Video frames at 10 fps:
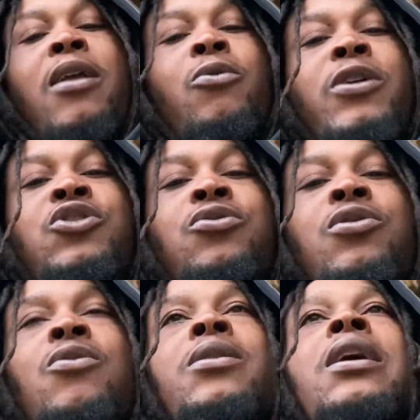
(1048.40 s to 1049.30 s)
what you're
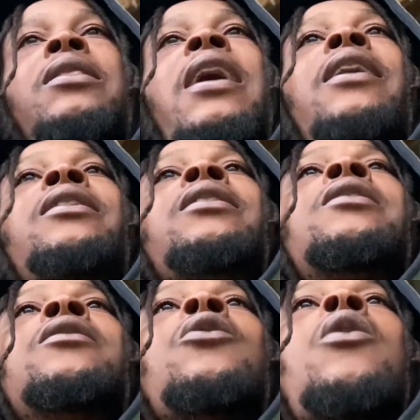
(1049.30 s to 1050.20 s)
doing, that light
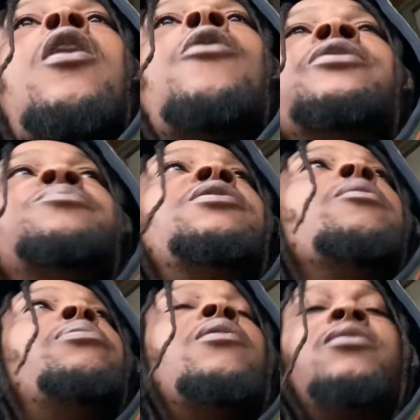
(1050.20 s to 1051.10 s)
gonna always be
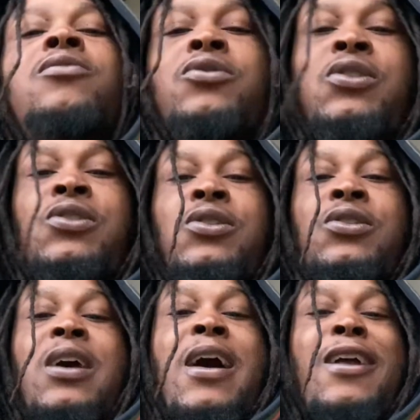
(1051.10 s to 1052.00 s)
upon you. Jesus,
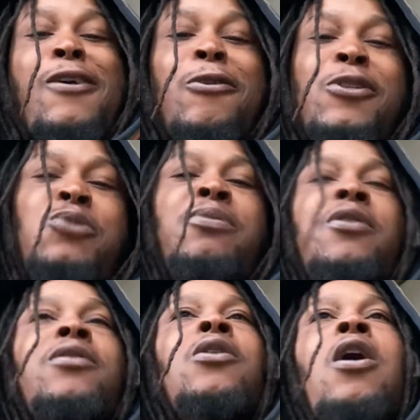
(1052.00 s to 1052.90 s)
God, Holy
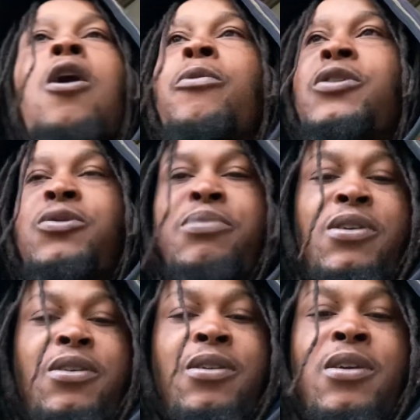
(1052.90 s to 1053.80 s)
Spirit gonna always
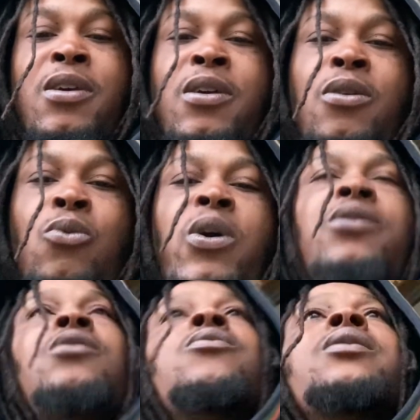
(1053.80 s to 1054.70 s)
be
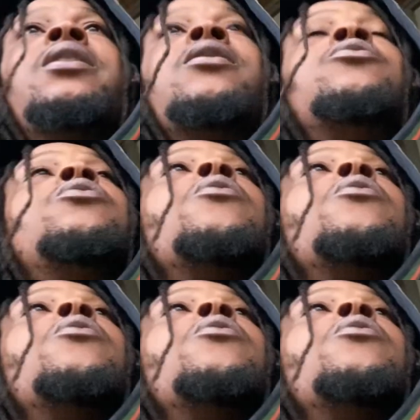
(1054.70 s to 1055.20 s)
with you, and then you're gonna